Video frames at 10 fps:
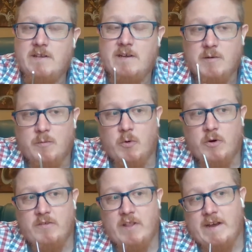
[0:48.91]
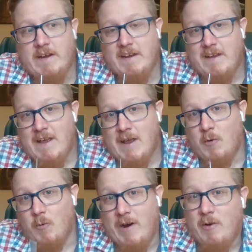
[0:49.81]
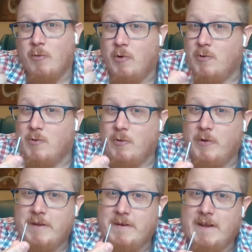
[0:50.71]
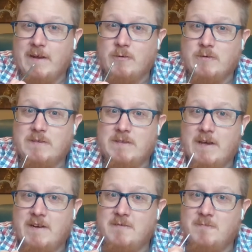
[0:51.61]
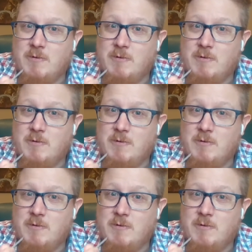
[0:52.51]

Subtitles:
Think more of like railroad nails that